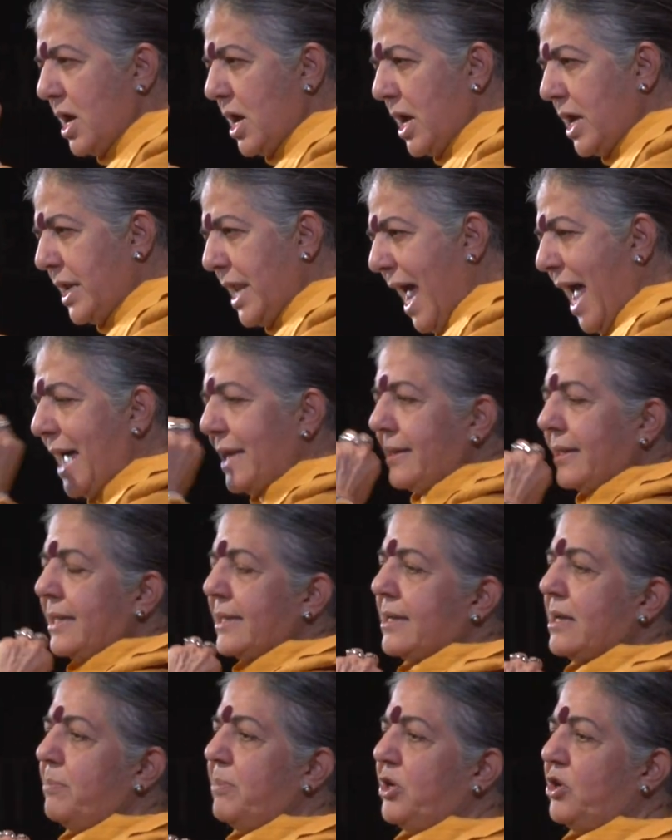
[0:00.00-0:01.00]
and add a
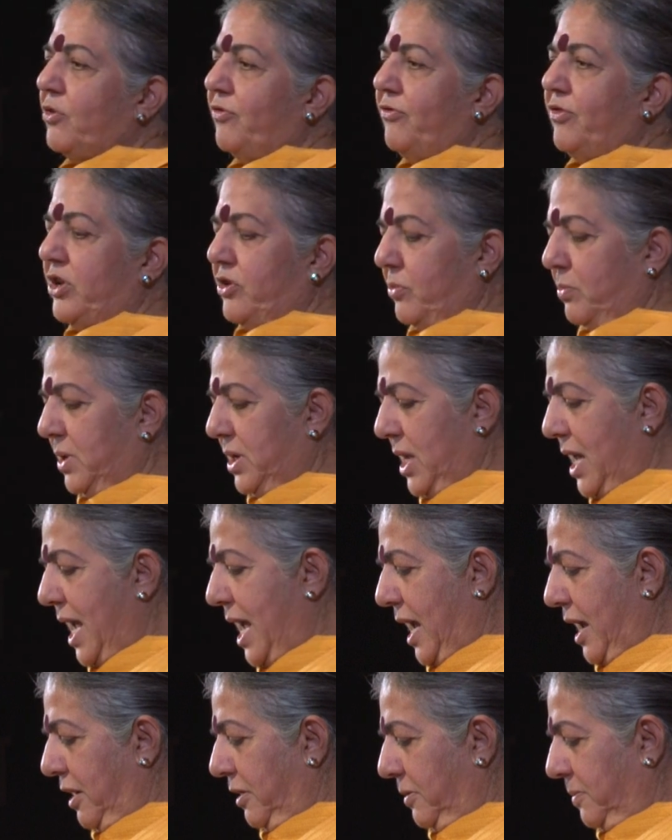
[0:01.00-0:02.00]
little bit of vitamin
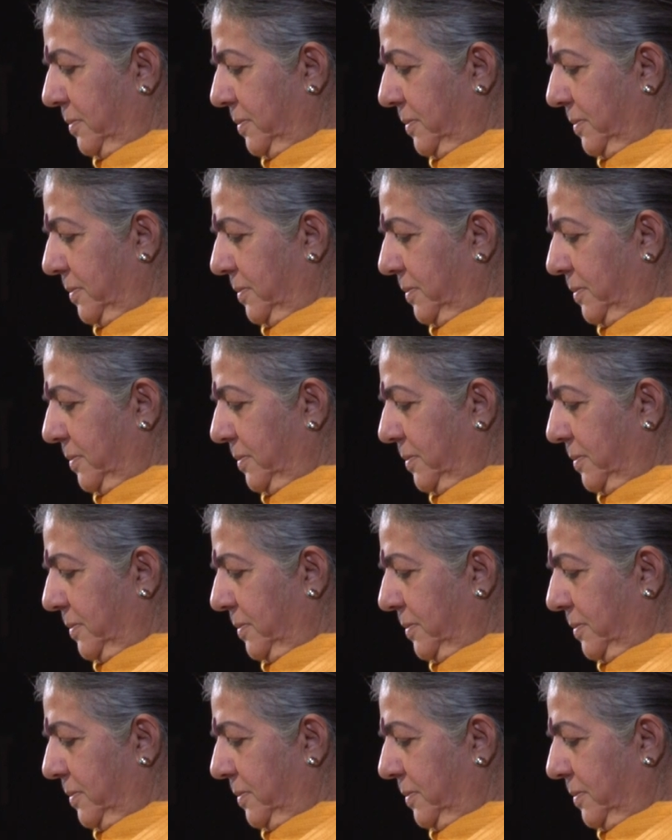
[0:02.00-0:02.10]
A.